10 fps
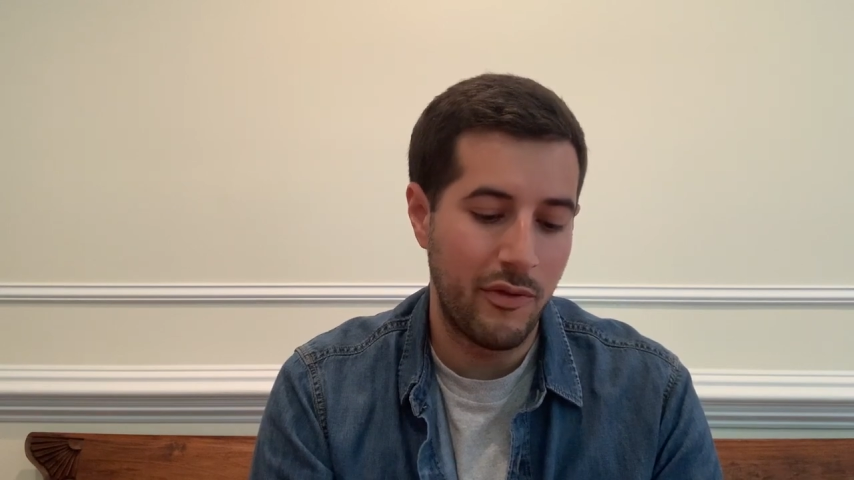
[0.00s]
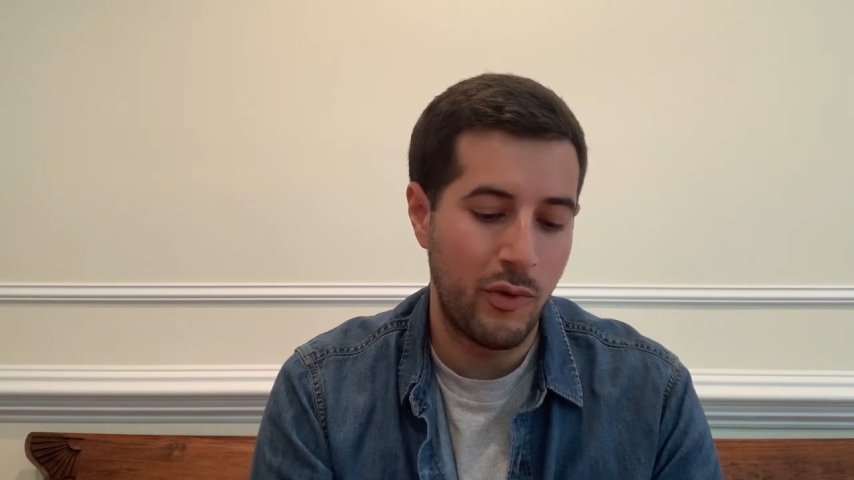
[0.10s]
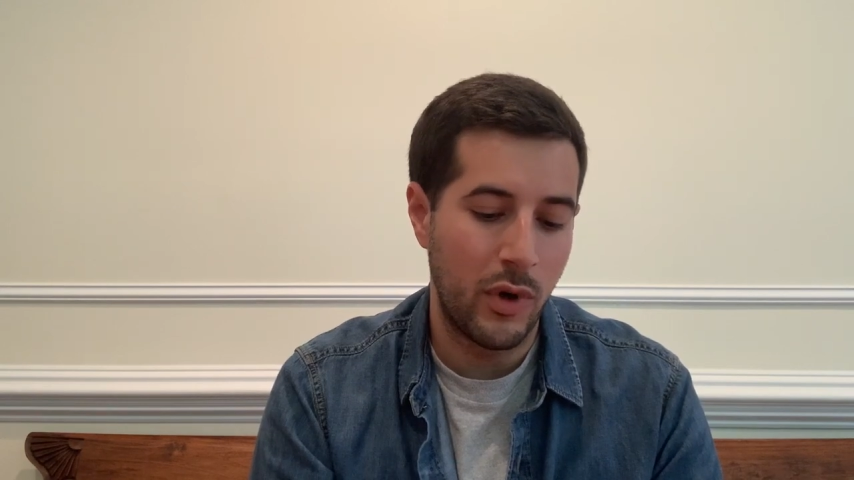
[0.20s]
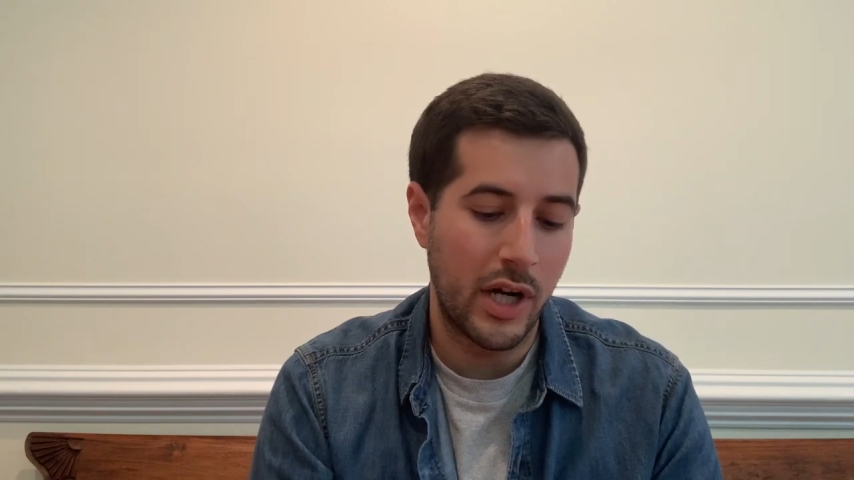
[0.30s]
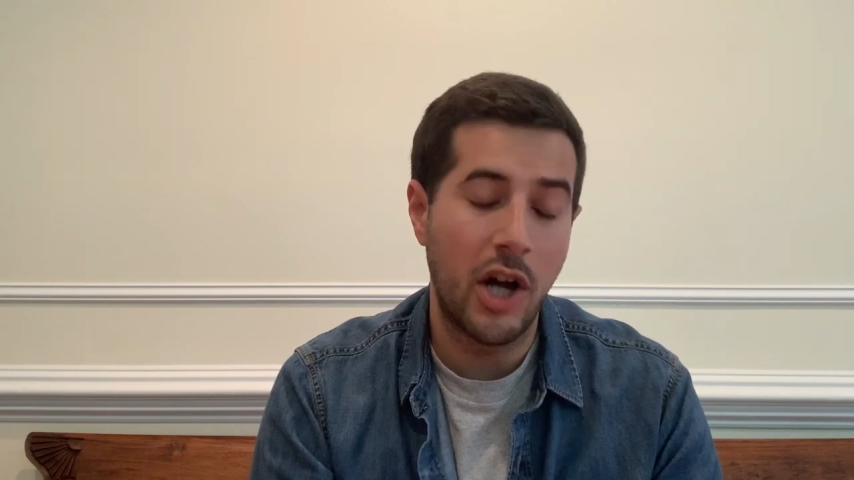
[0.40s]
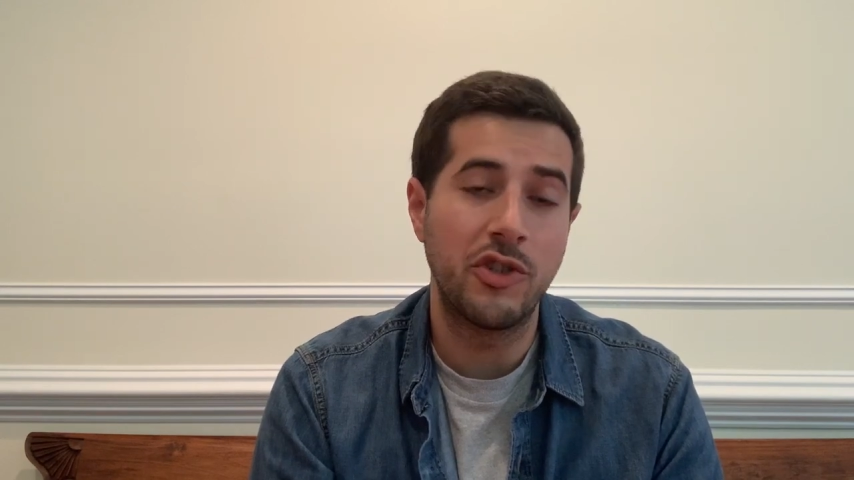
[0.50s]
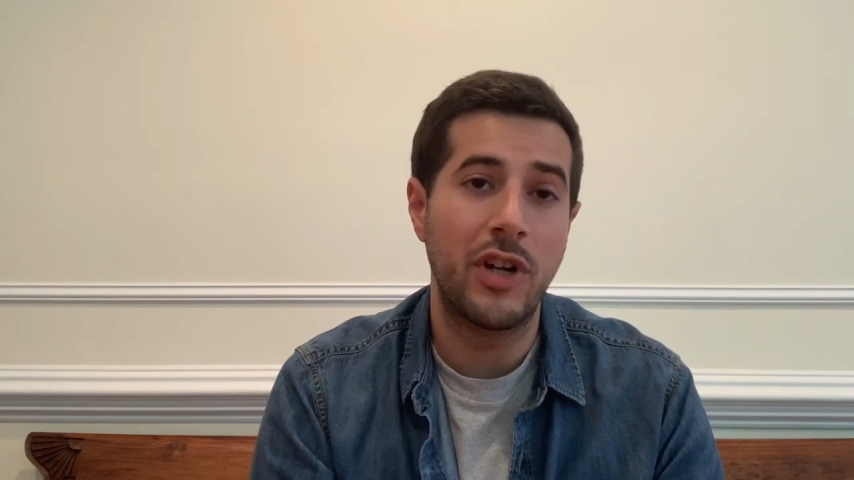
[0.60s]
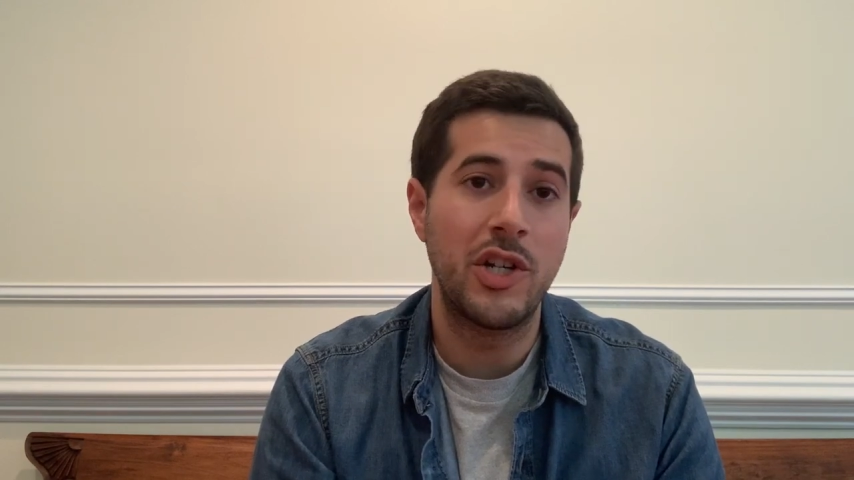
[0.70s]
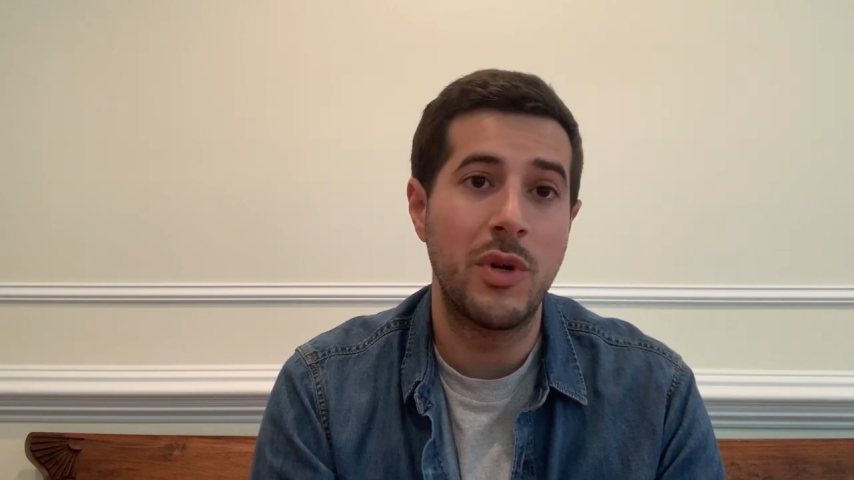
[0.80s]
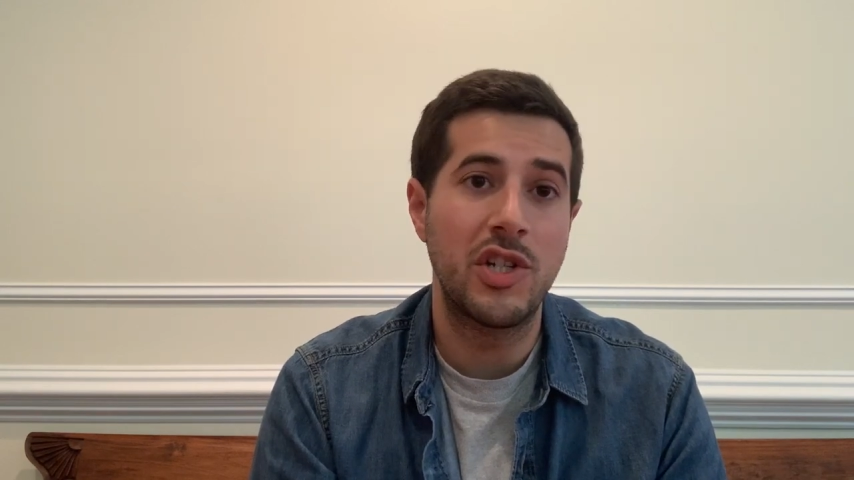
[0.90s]
for a college
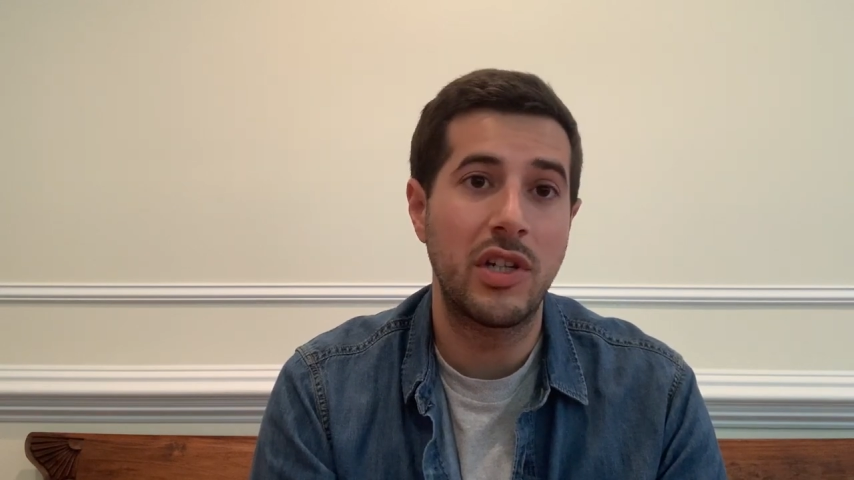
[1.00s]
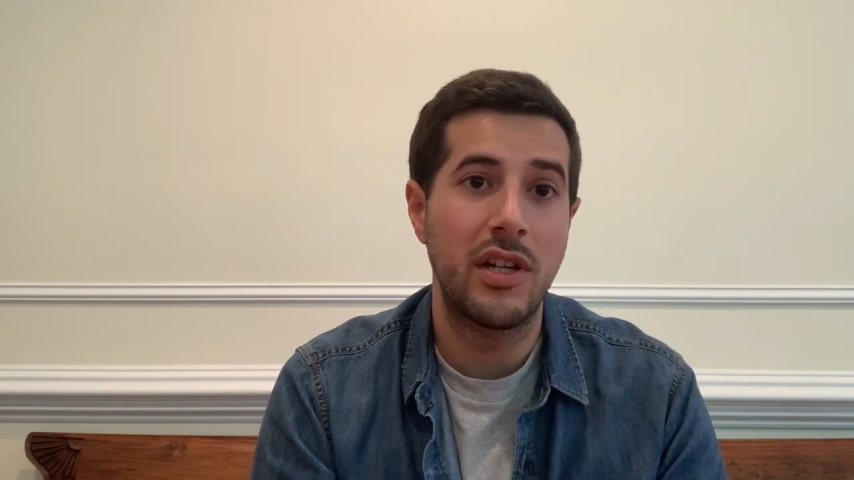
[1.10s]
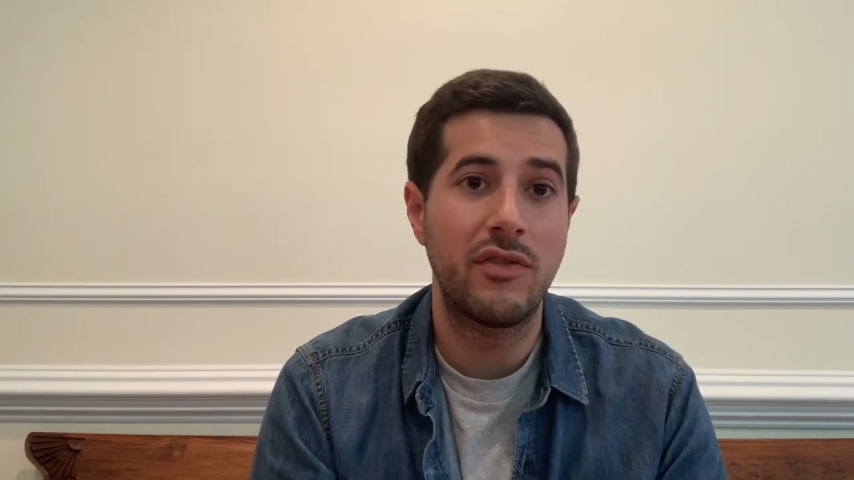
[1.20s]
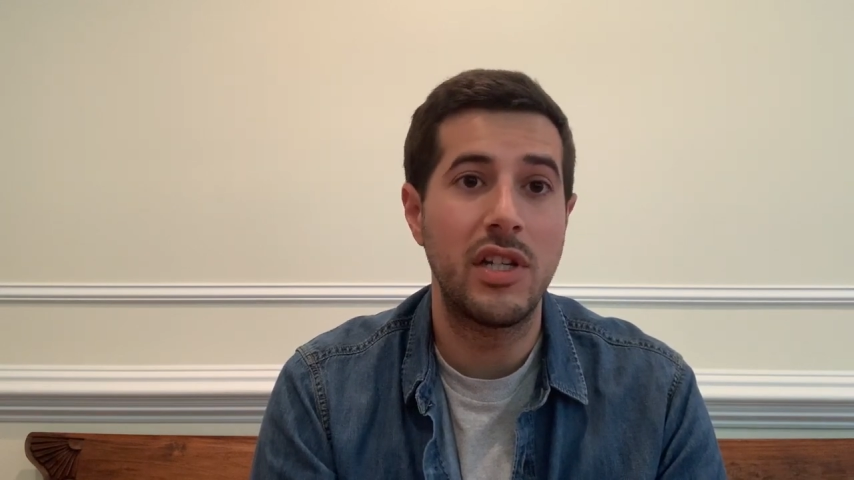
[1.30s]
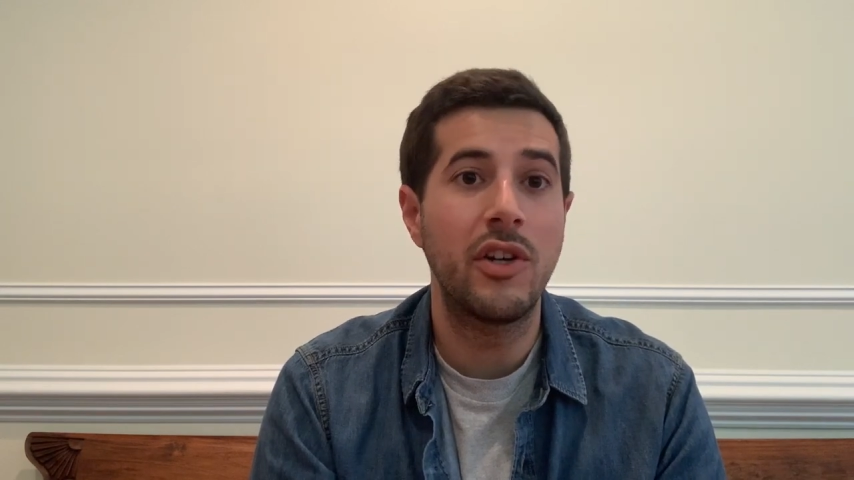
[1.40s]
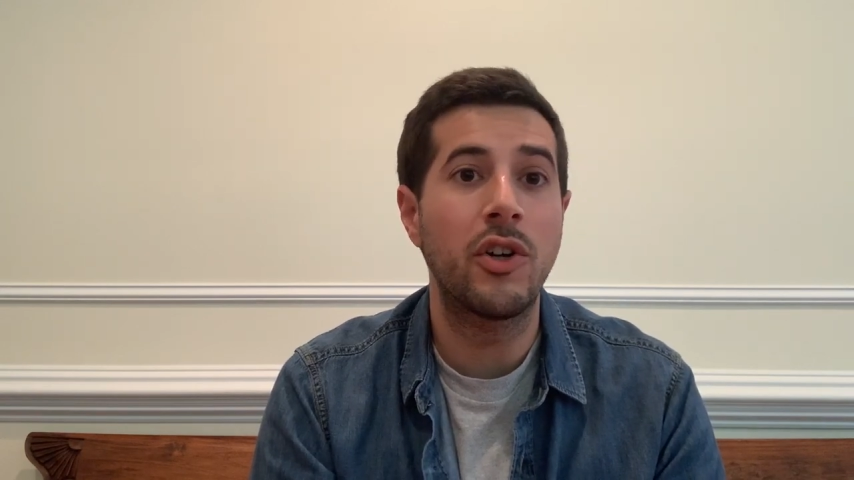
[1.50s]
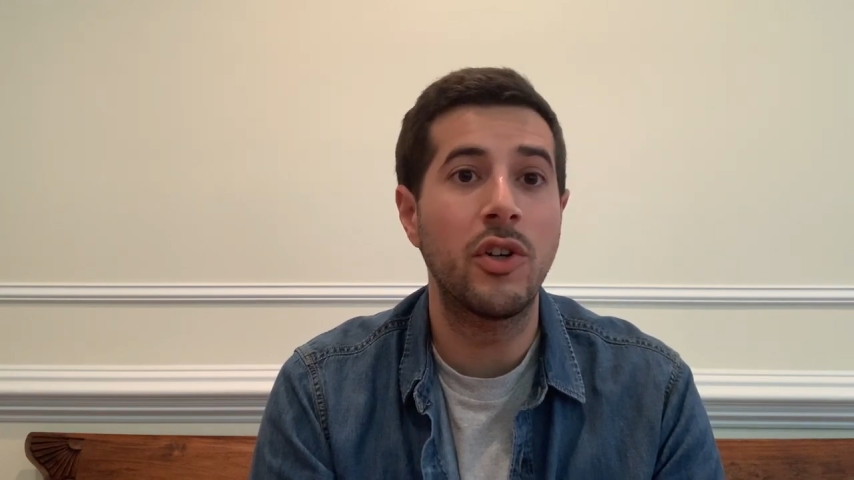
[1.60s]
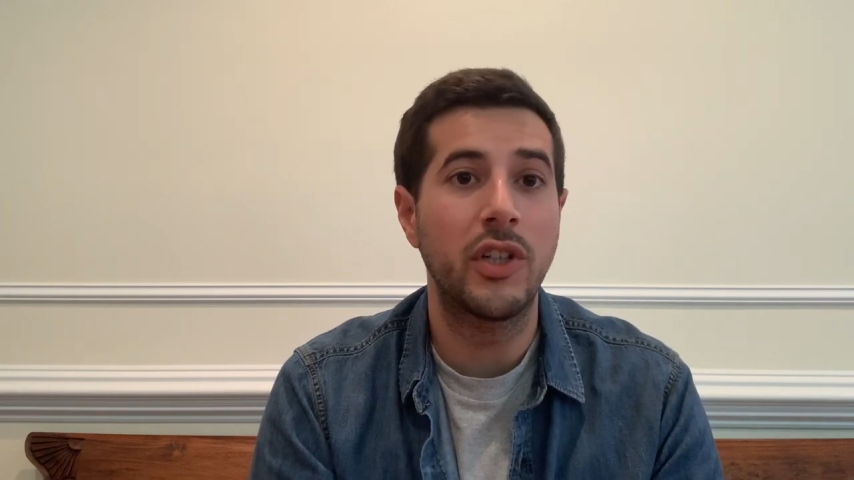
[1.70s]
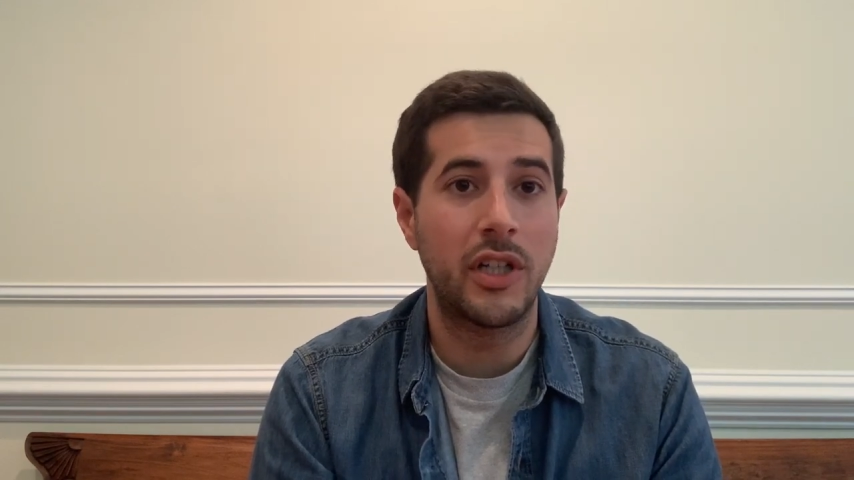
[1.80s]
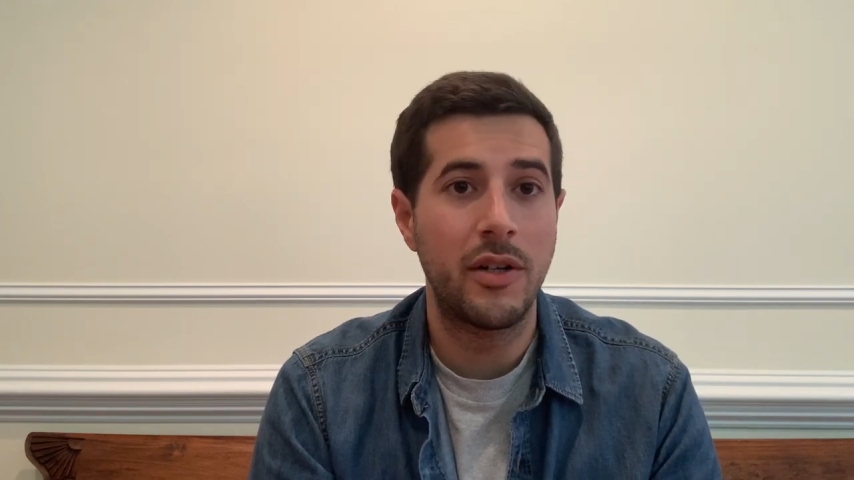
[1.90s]
graduation gift a year
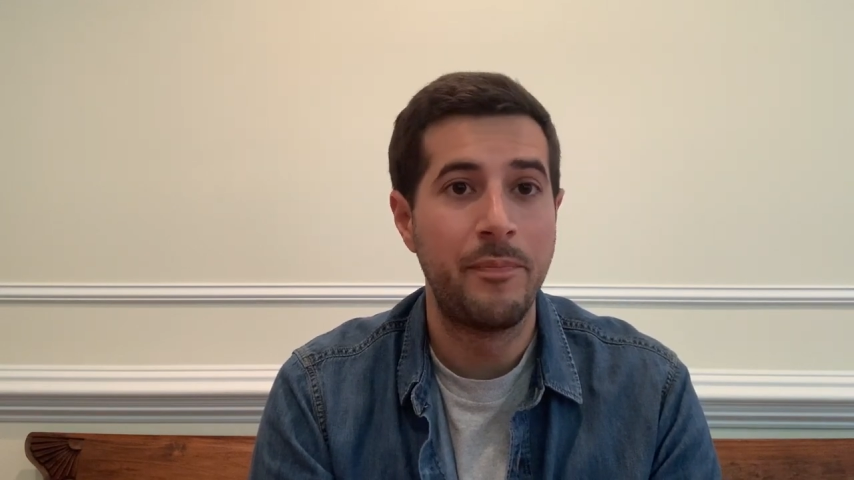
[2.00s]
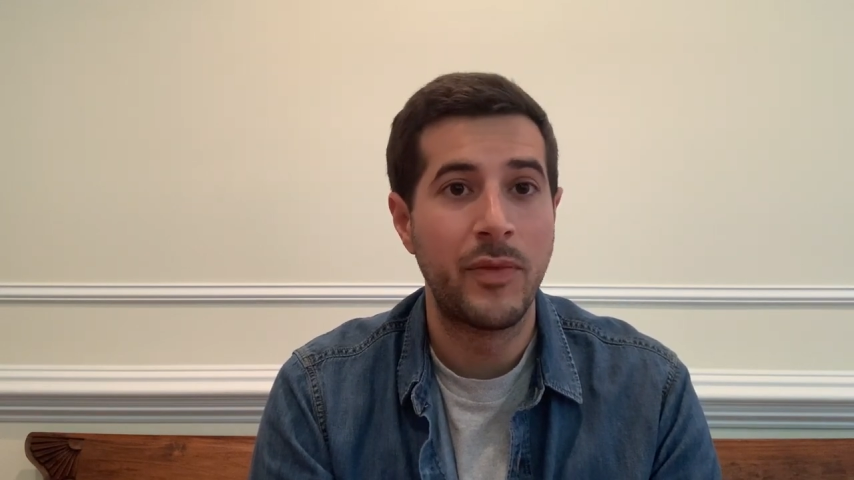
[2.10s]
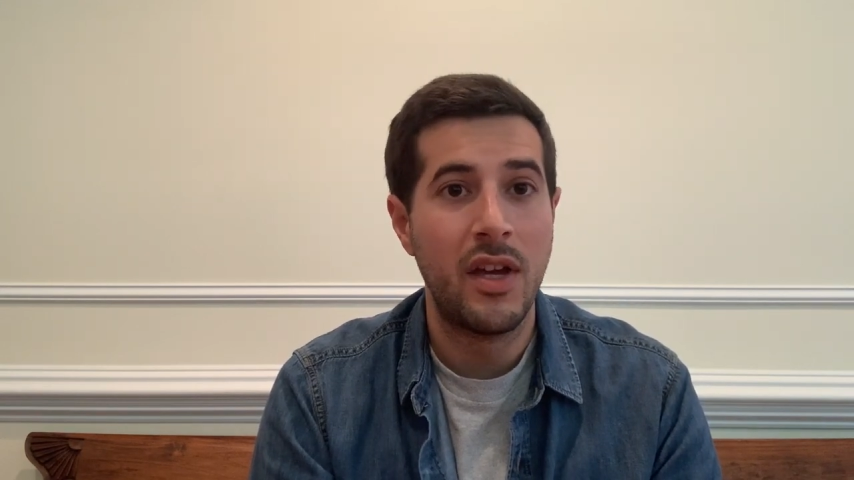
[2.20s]
earlier.